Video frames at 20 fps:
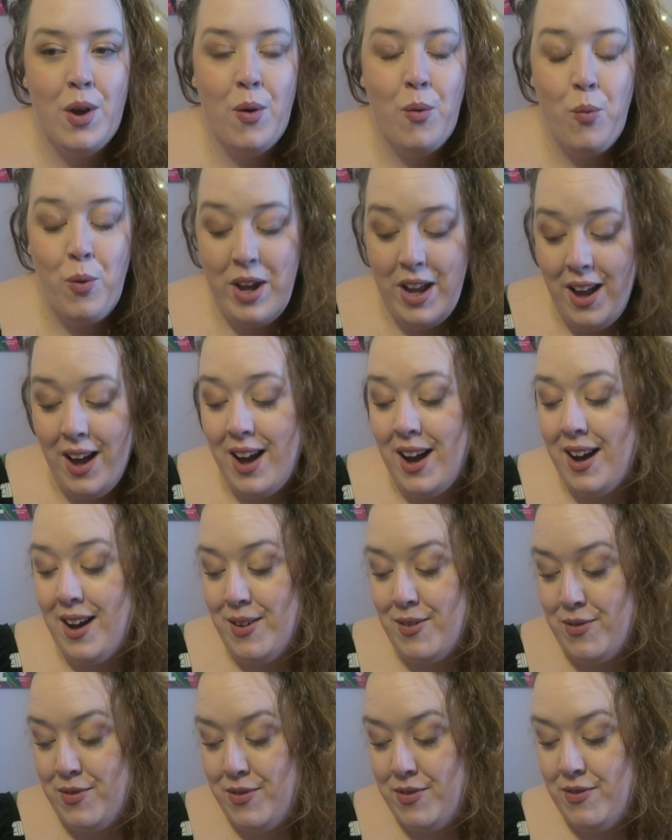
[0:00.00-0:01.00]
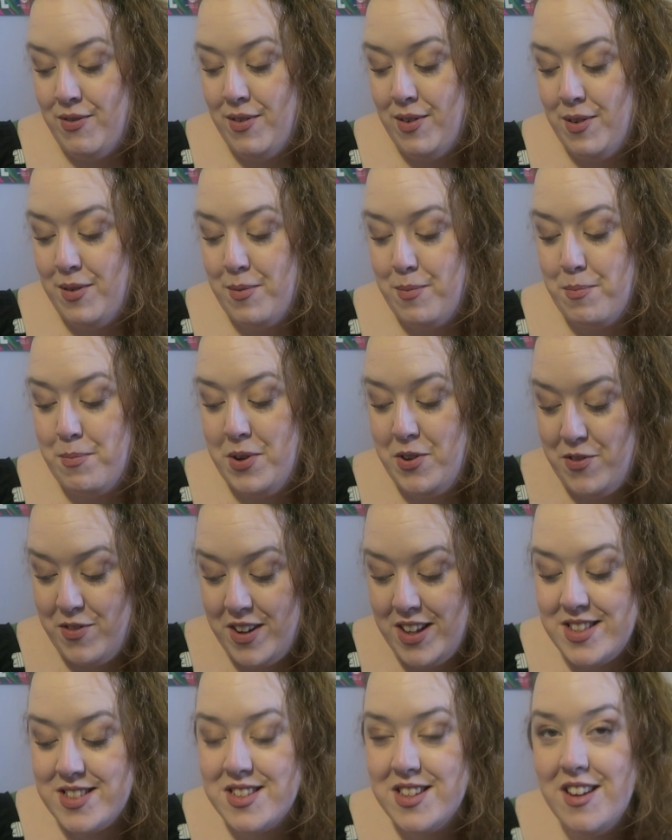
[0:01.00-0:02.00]
We have
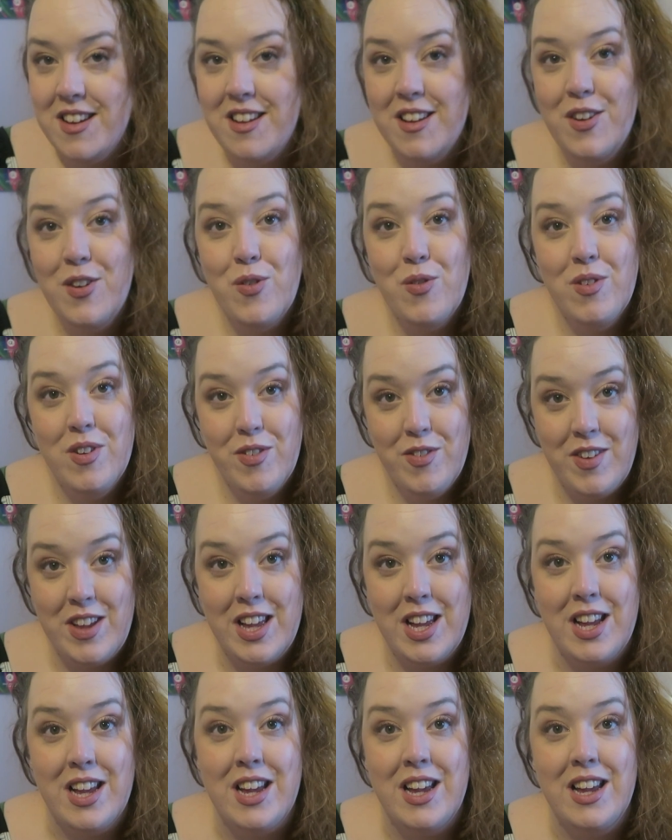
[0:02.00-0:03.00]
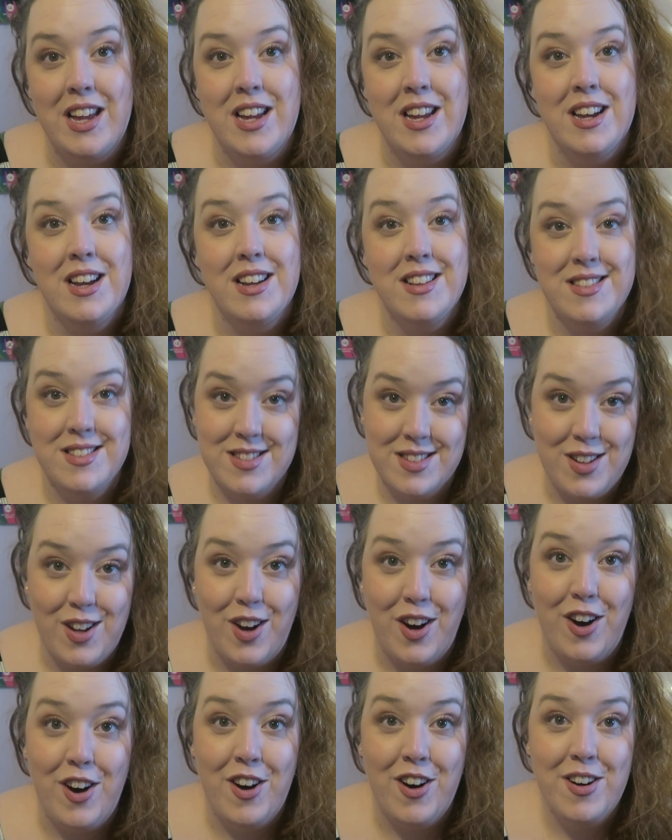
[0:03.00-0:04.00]
Mufasa, Rafiki and
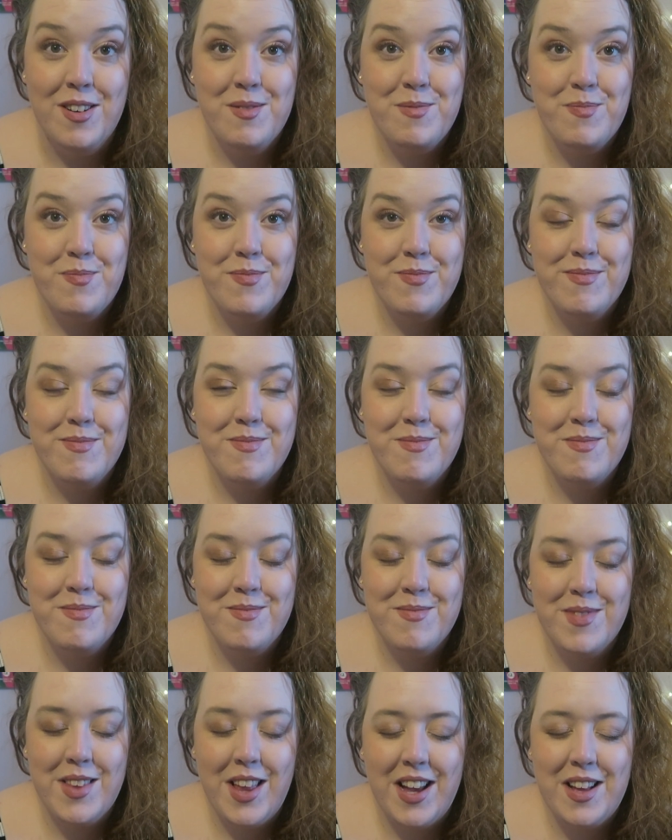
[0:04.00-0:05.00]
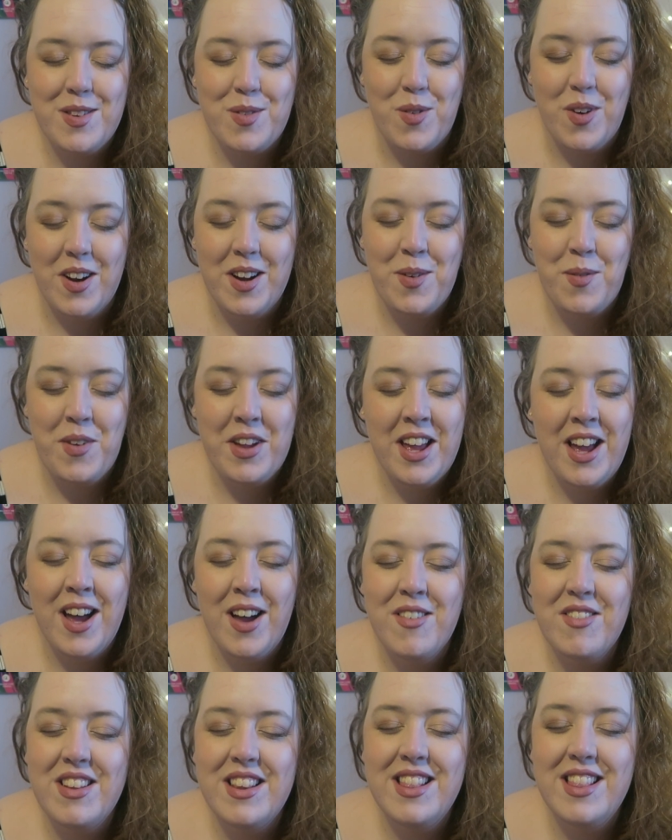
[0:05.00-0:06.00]
Scar. That's right, we
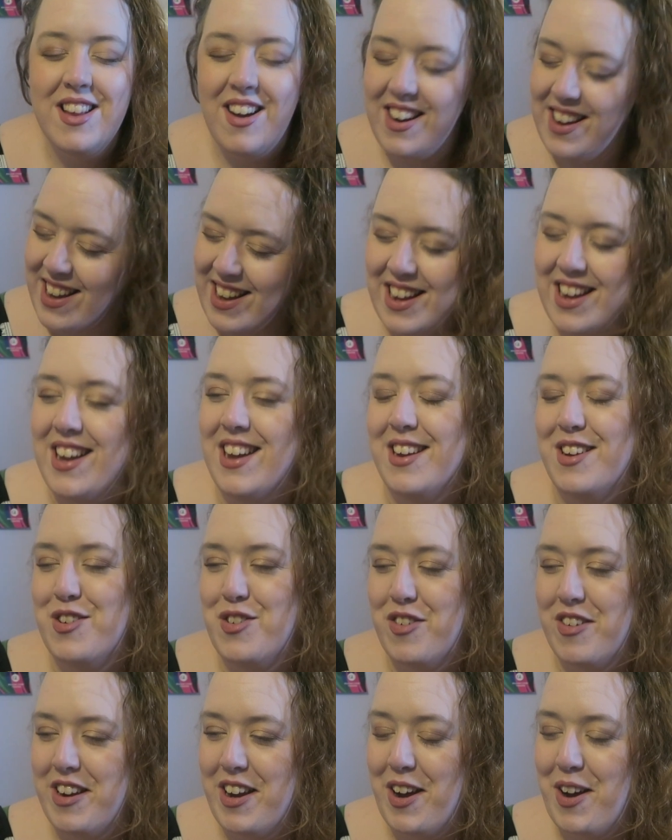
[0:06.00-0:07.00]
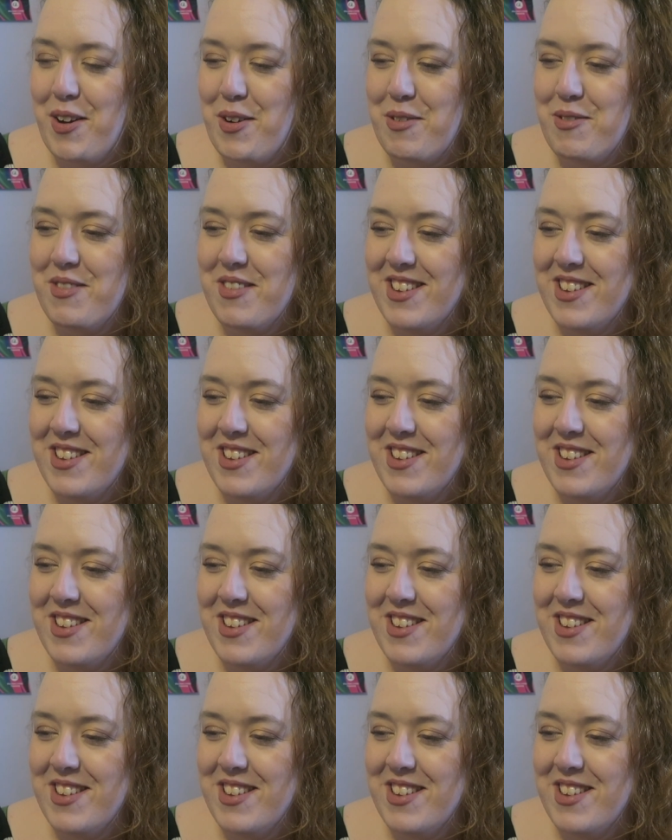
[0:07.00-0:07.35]
have a Lion King trio.